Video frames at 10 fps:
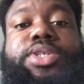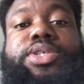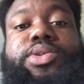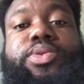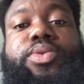
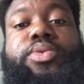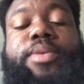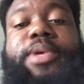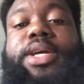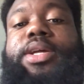school. I
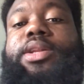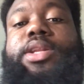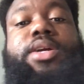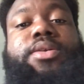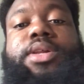mean,
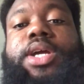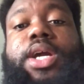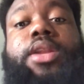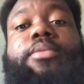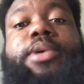literally
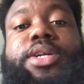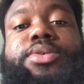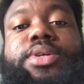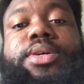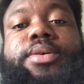
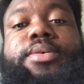elementary.